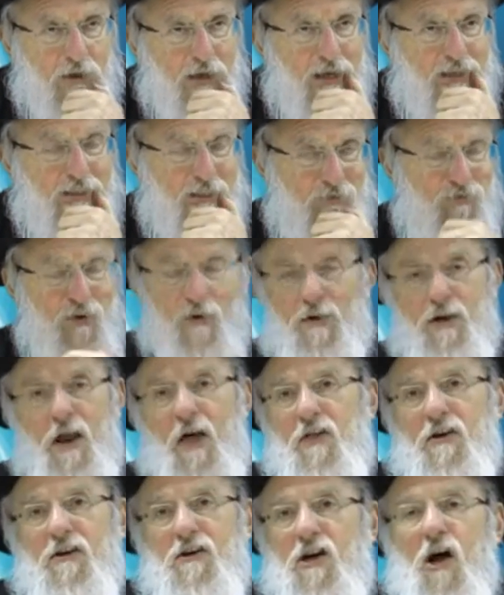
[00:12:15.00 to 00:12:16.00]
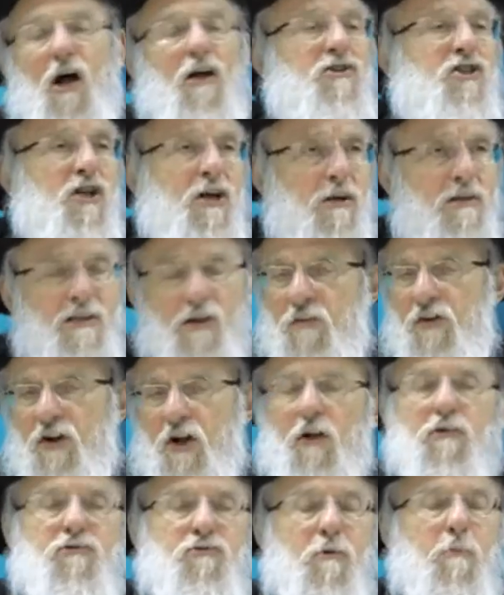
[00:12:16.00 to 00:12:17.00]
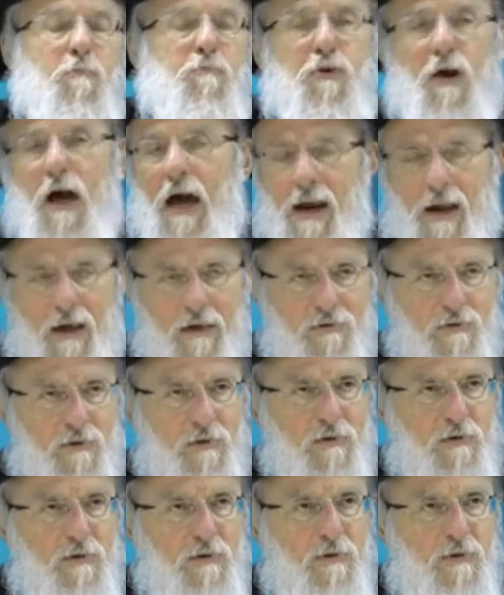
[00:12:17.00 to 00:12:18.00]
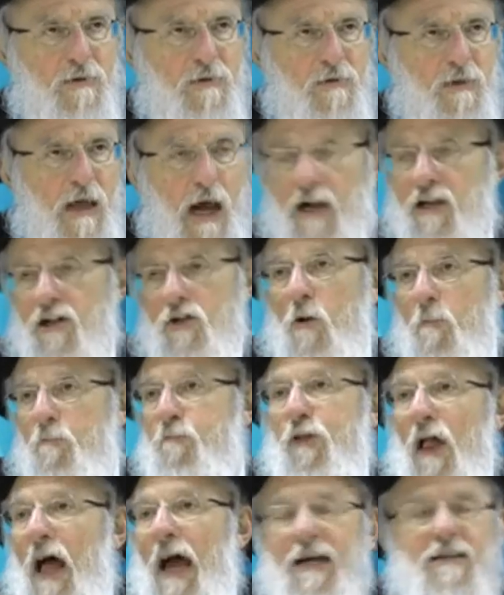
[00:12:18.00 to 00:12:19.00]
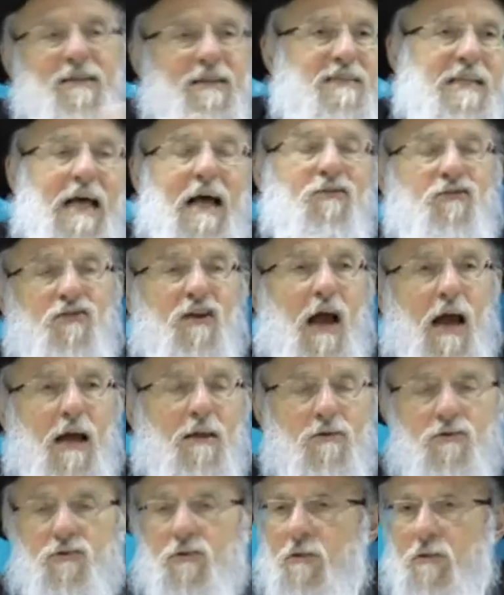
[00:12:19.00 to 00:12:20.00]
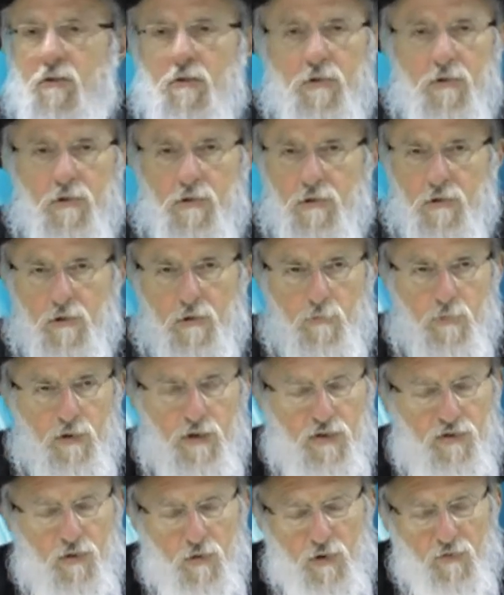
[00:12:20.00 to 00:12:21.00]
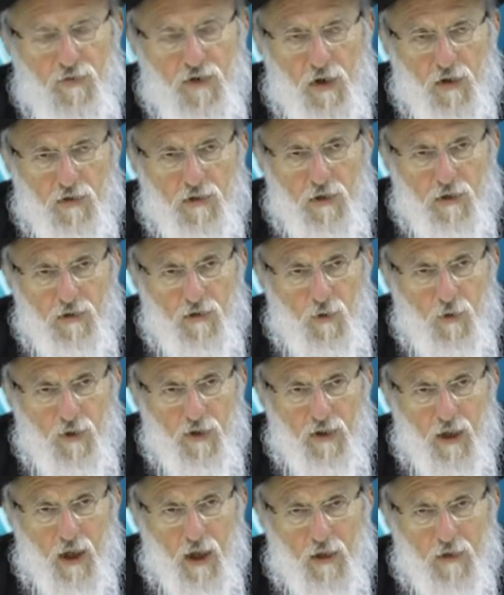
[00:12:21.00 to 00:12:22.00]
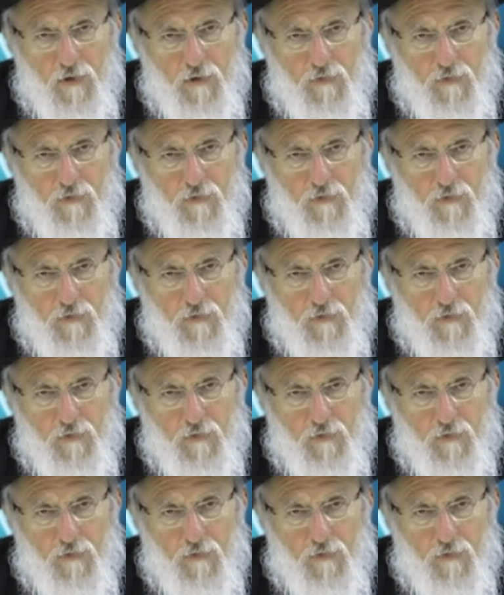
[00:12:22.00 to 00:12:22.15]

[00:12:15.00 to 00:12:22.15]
It's from another culture, different cultural product. How can you apply it in the South Seas? But there's no difficulty in doing that.